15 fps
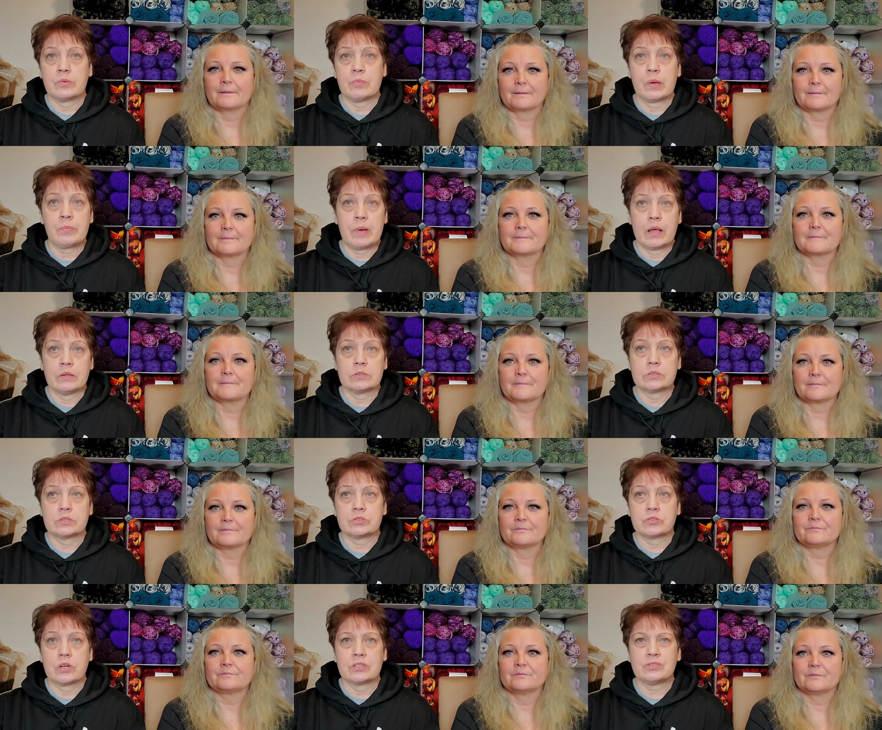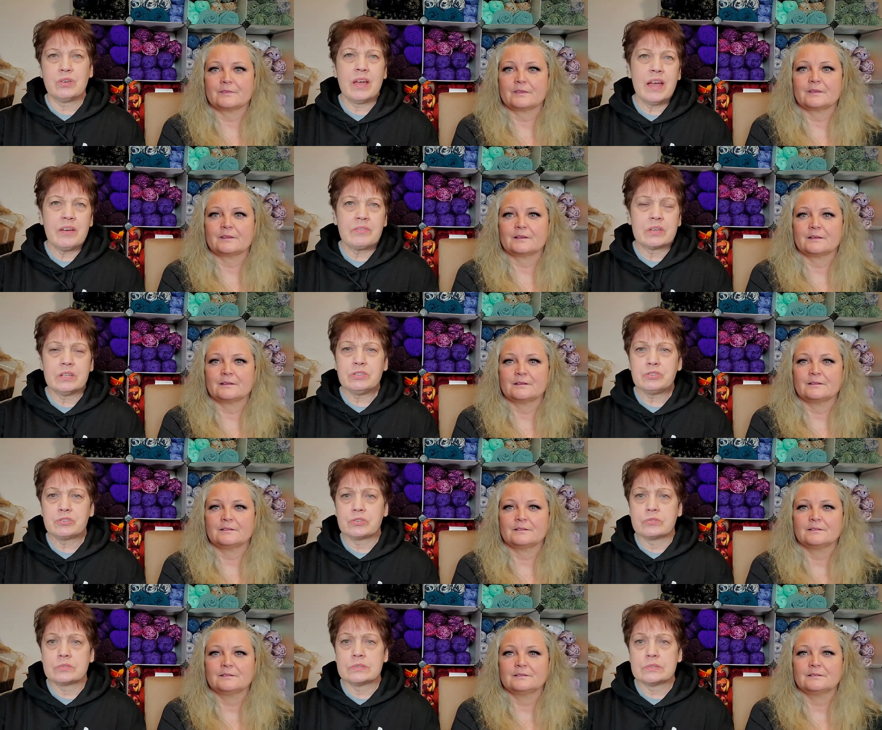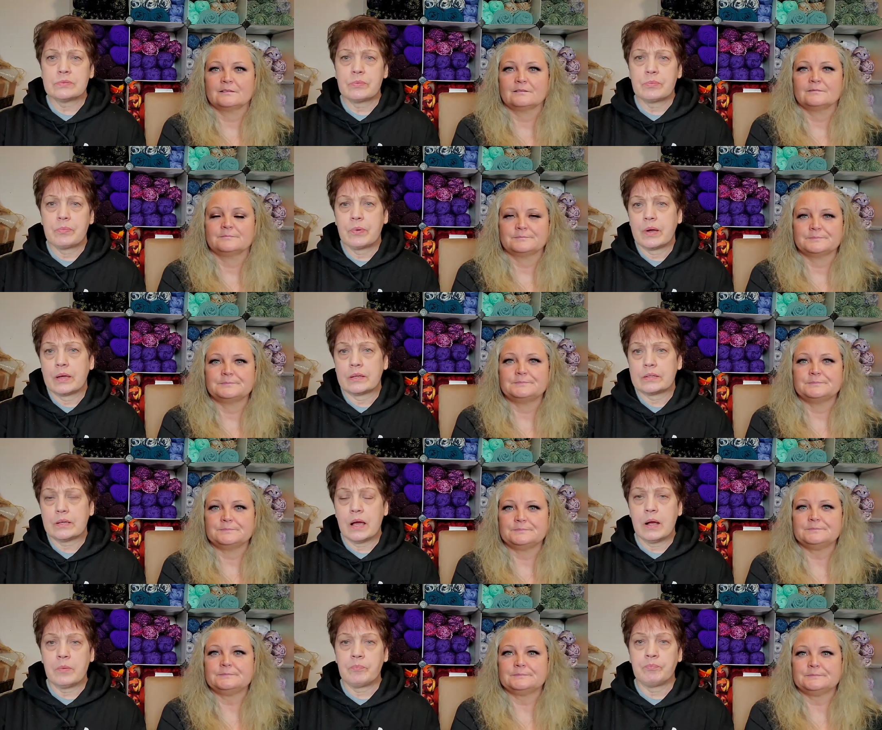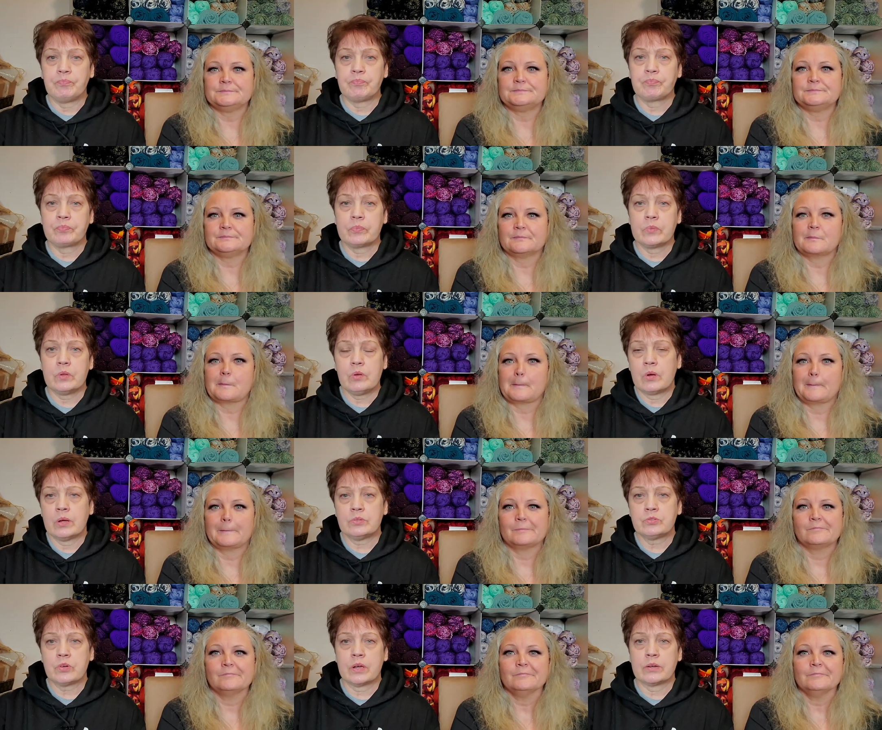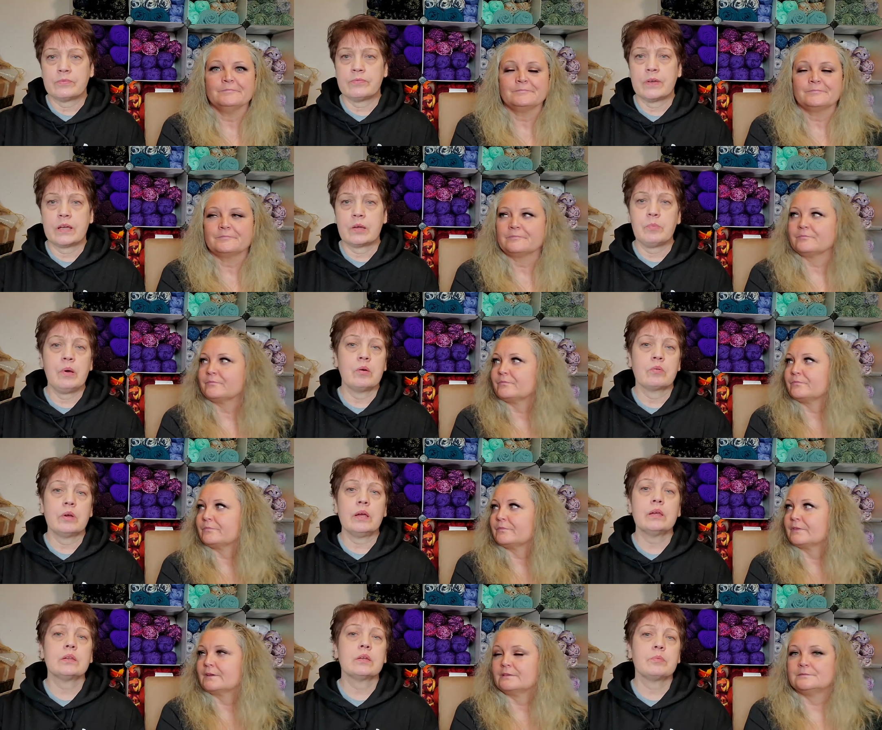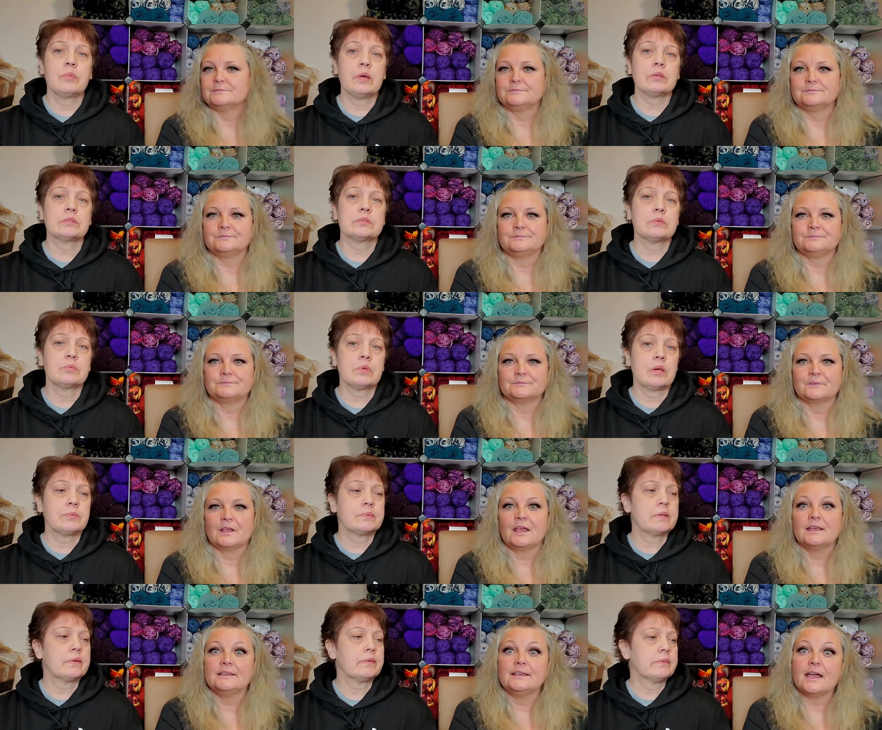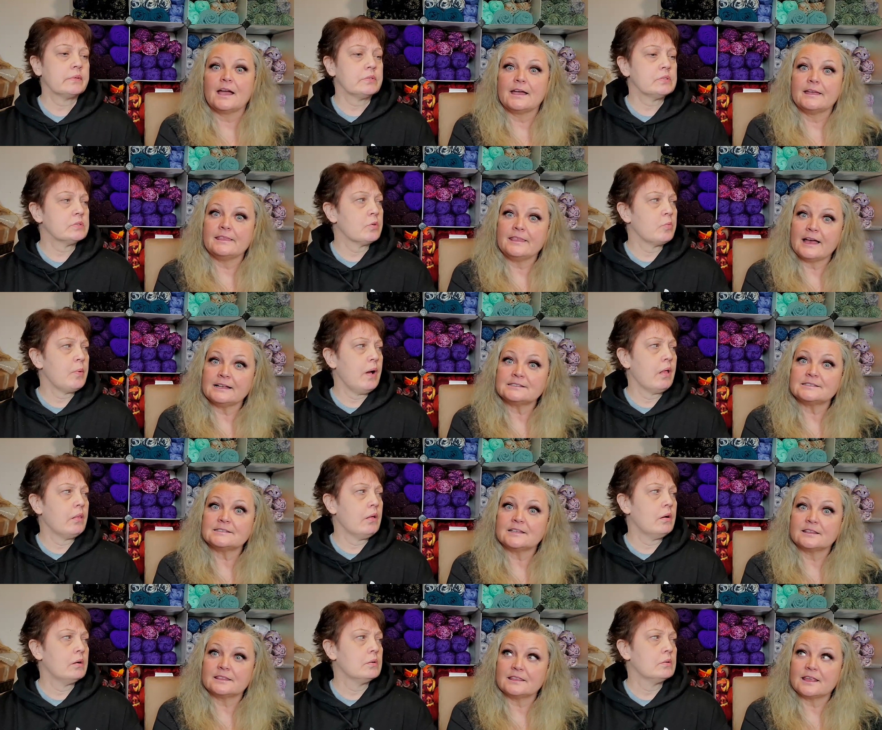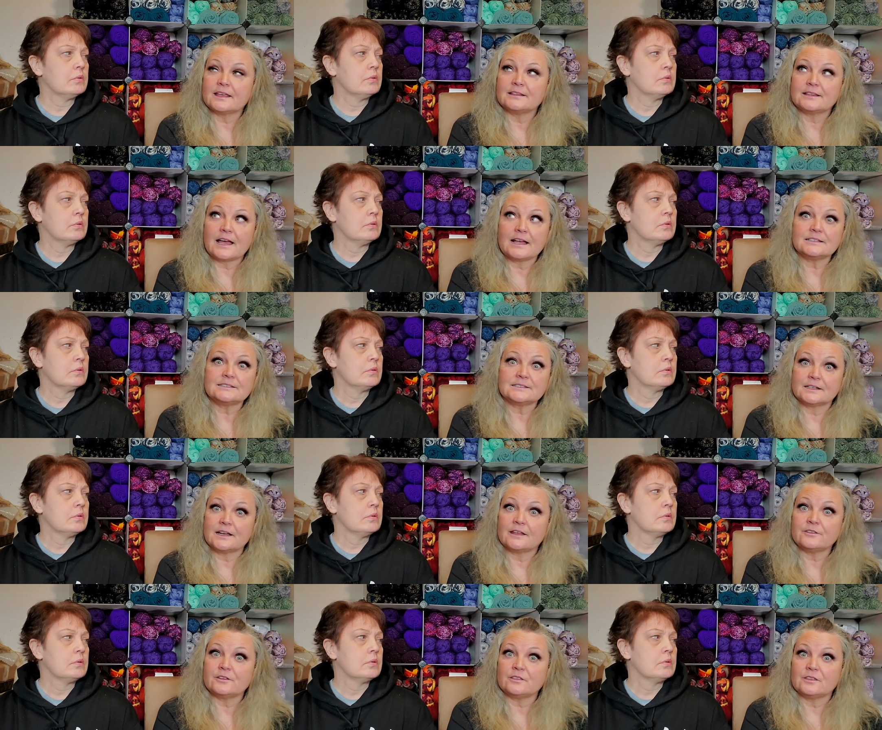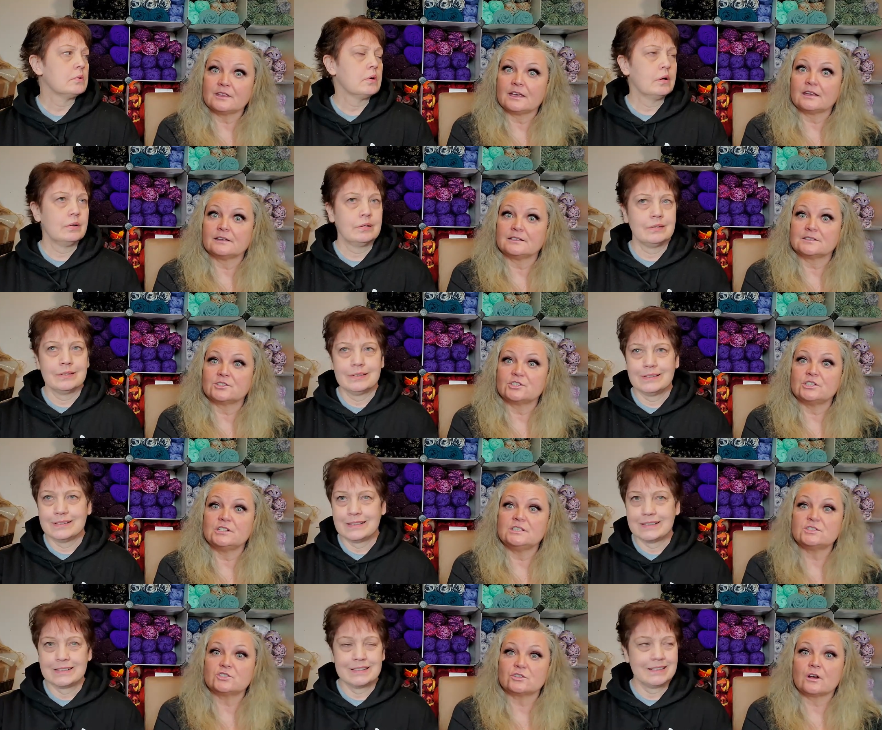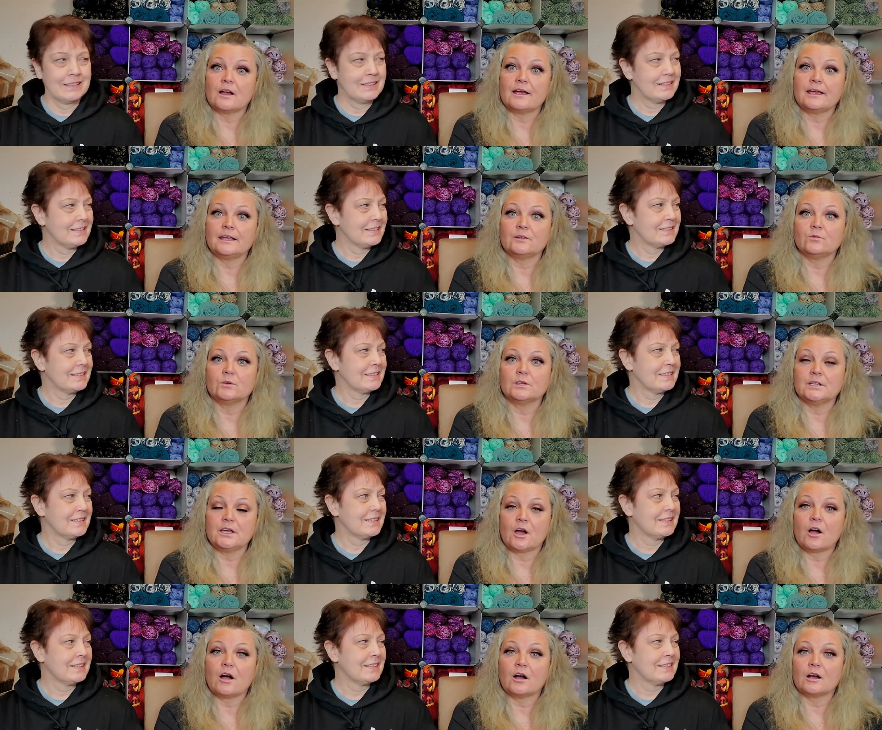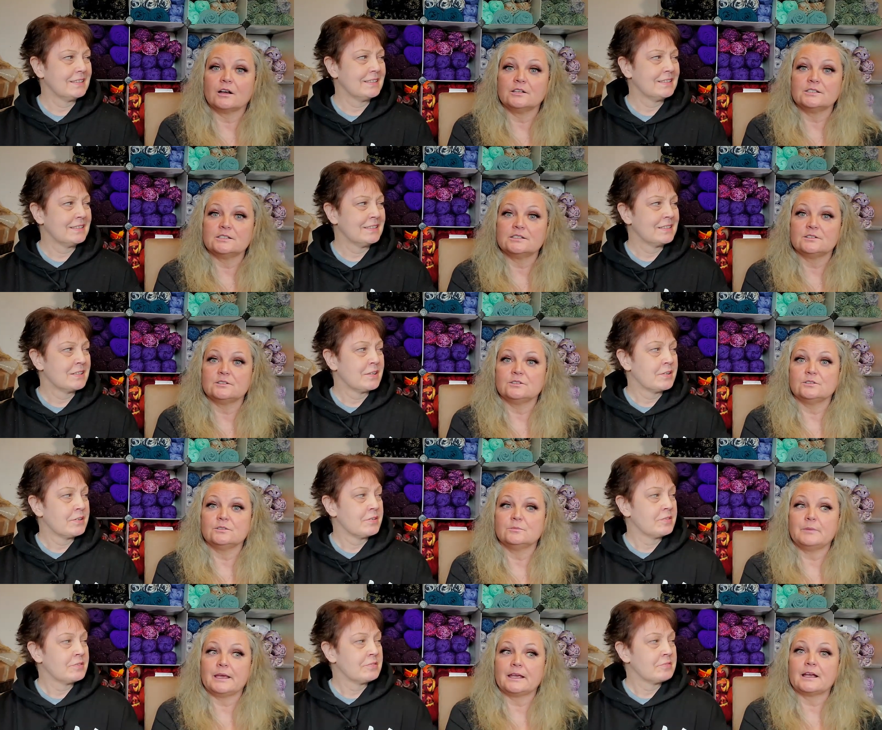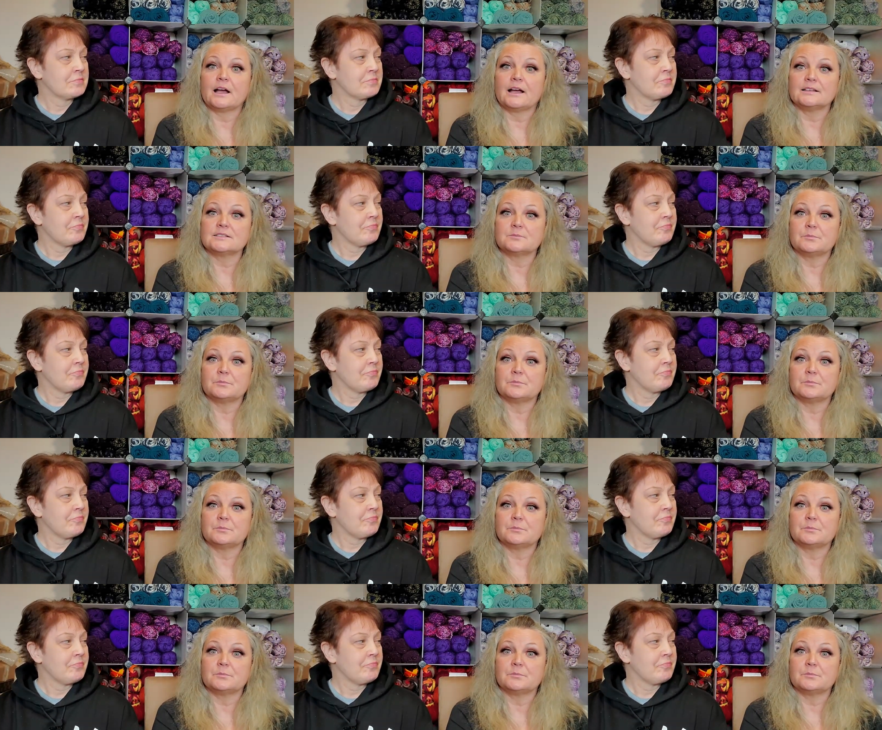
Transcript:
Speaker 1: and my balance is shot. So I have issues, but, you know, I try to fake them out, right? And I'm not, sometimes
Speaker 2: I don't. Yeah, and so that's another thing, is she's trying really hard to make us